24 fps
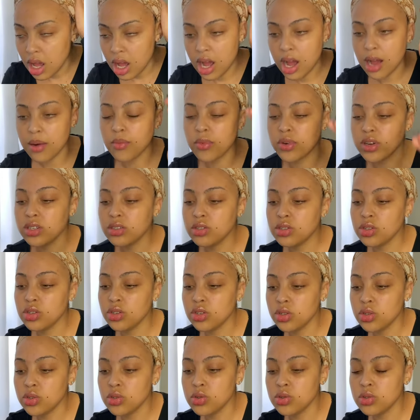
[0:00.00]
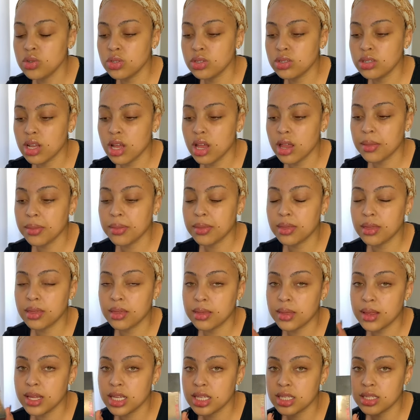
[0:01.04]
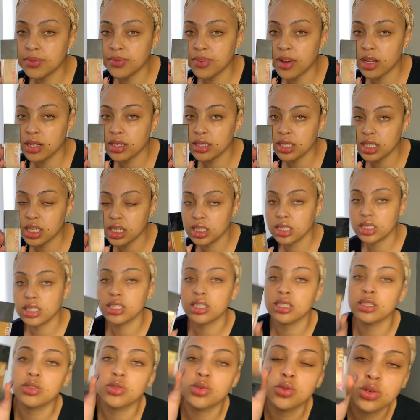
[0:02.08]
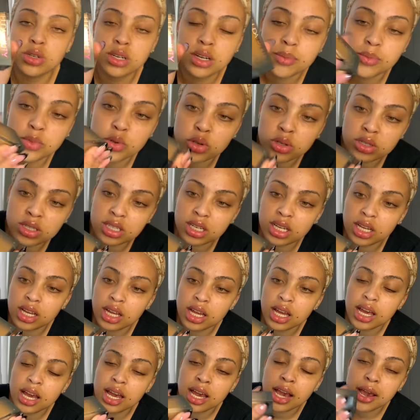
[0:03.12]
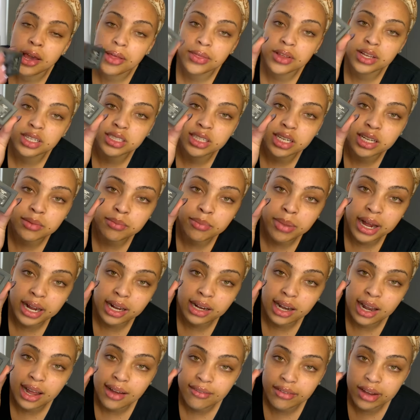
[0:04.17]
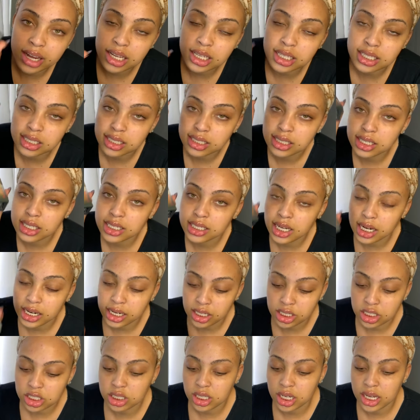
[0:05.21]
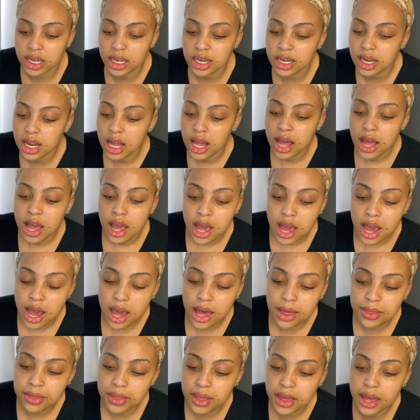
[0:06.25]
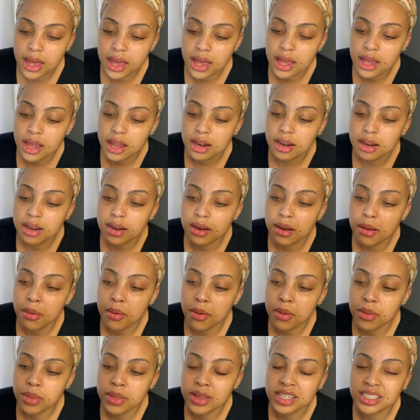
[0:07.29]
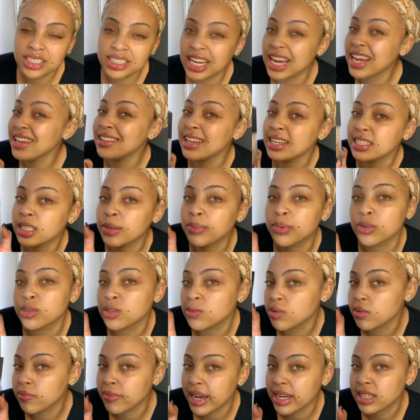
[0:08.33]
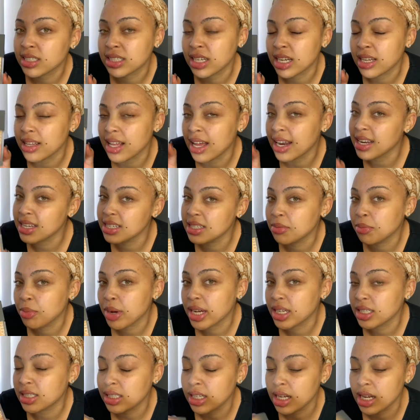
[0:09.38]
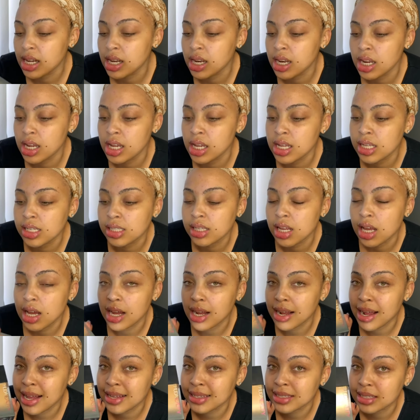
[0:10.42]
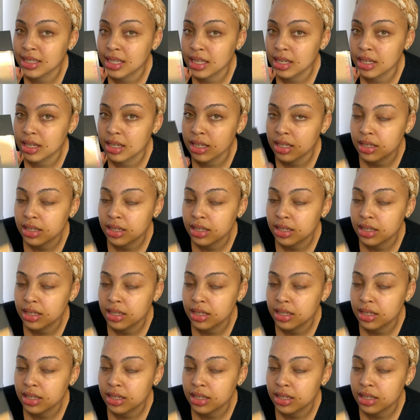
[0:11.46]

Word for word: I'm going to use this foundation Huda Beauty in the shade Baklava it's the darker shade and then the shade that's supposed to be my shade that isn't my shade is Custard